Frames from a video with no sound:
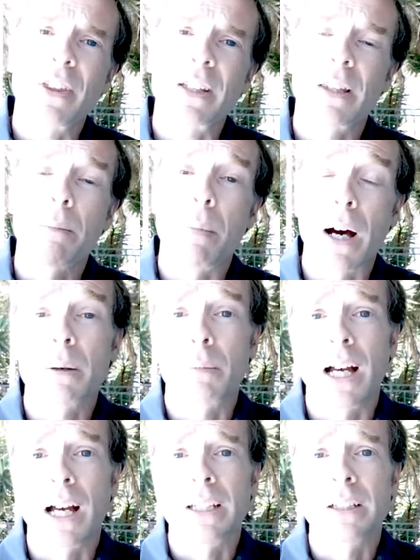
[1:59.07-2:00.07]
I think the
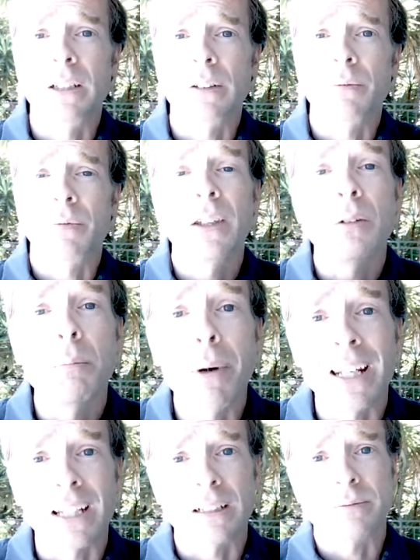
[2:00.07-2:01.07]
bottom line here is
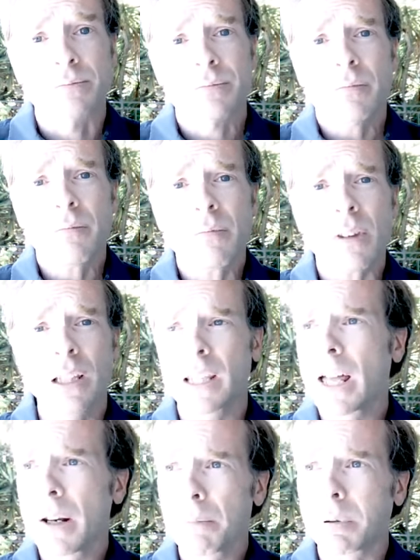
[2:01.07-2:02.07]
money. A
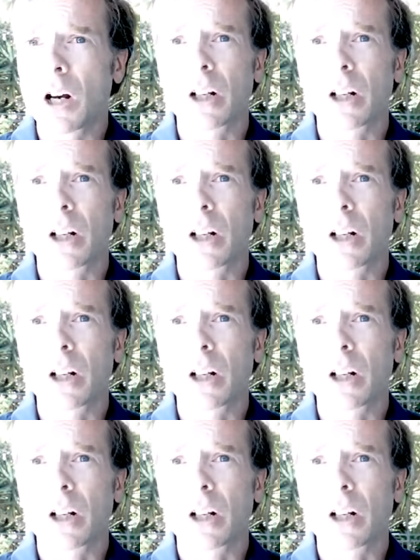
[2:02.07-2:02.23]
lot of